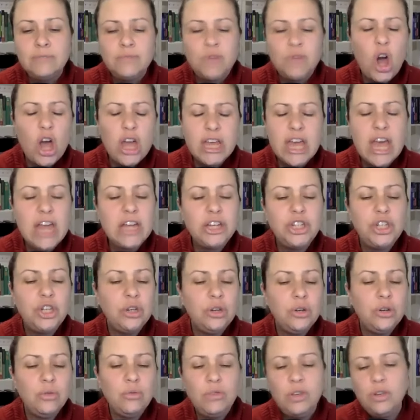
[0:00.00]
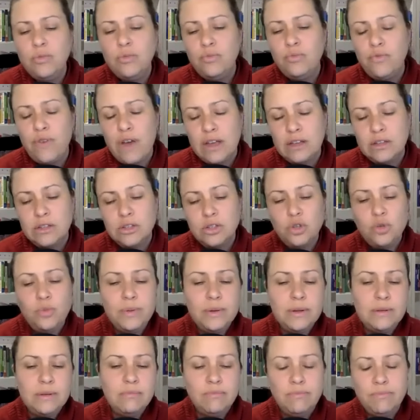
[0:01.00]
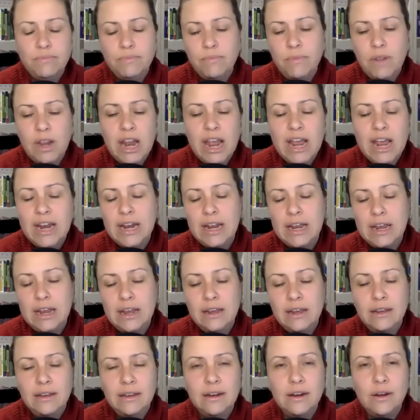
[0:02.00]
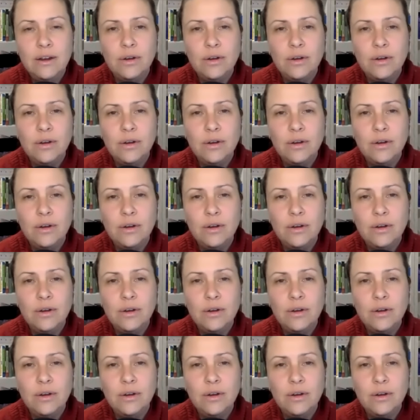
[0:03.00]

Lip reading: I hate you, you fat, stupid lady.